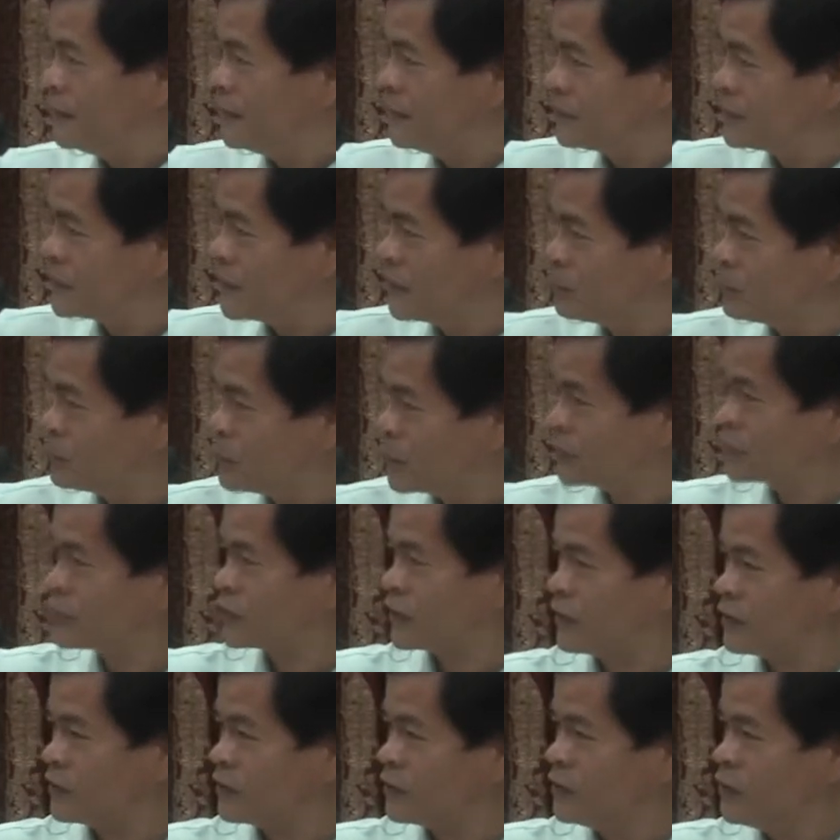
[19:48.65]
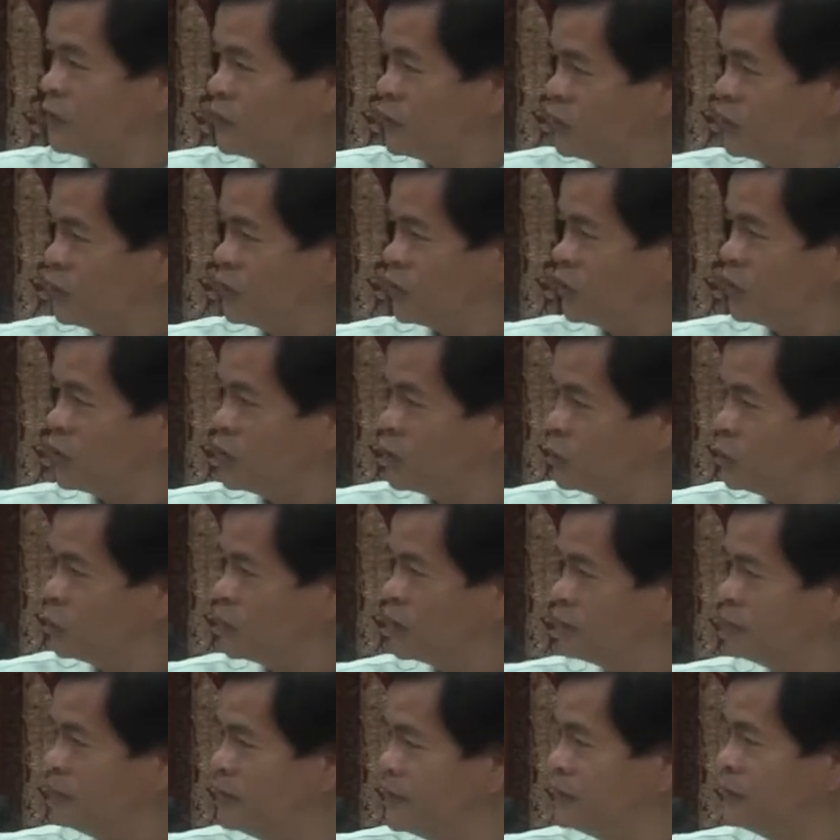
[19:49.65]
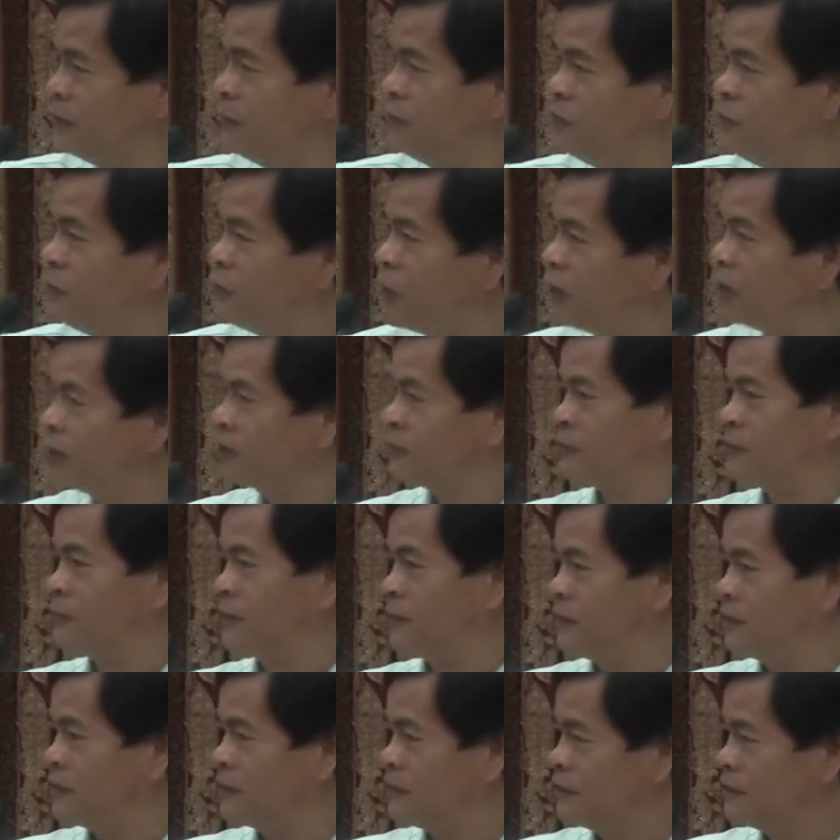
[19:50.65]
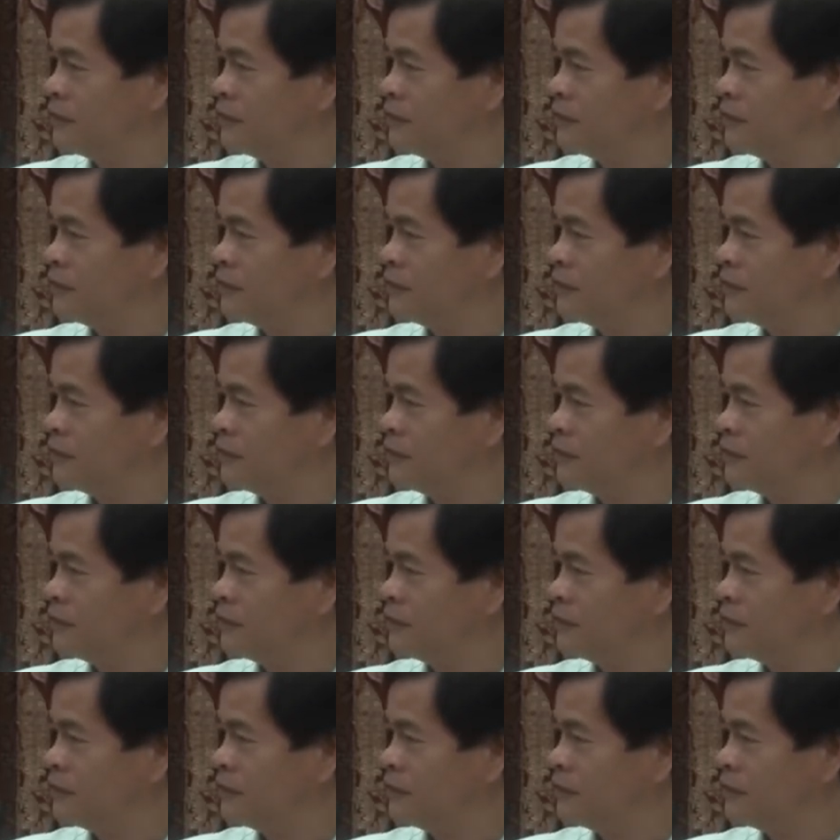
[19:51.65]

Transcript: is a person who will be joyful